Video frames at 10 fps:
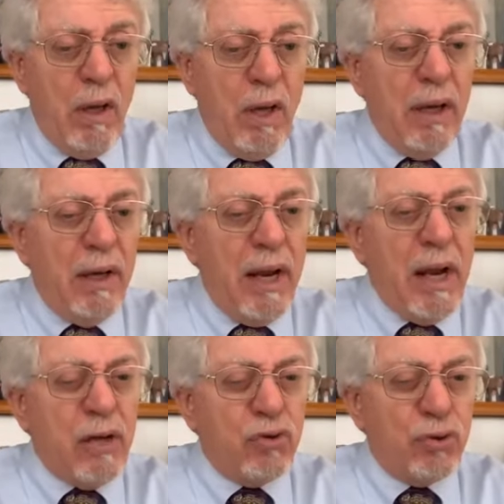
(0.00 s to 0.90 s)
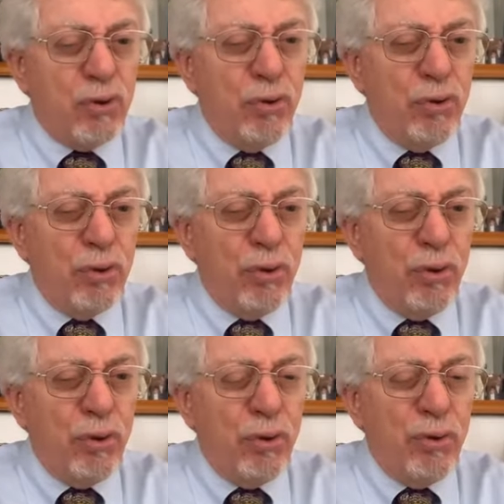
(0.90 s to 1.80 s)
And each
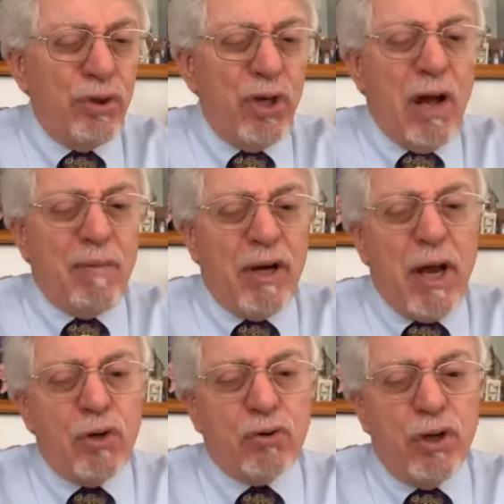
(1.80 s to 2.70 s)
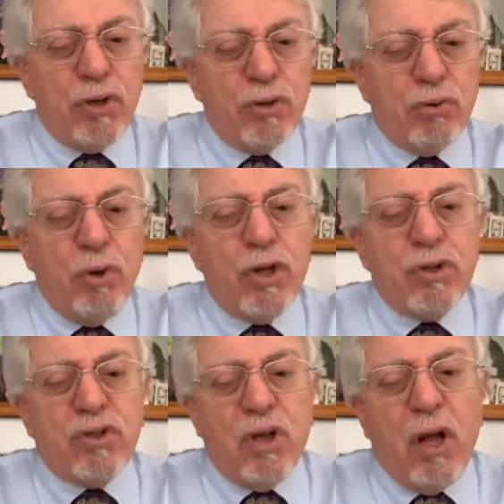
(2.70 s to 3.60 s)
denomination is to
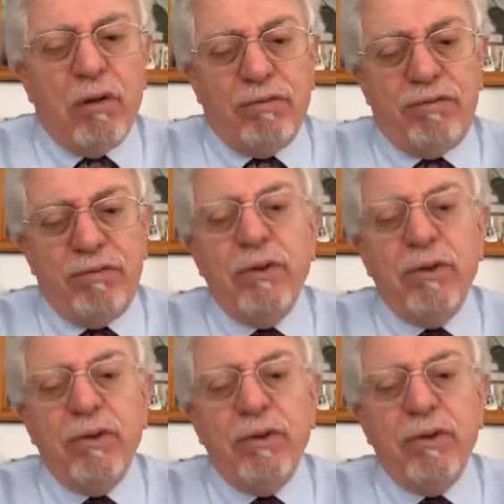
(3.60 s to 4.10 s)
itself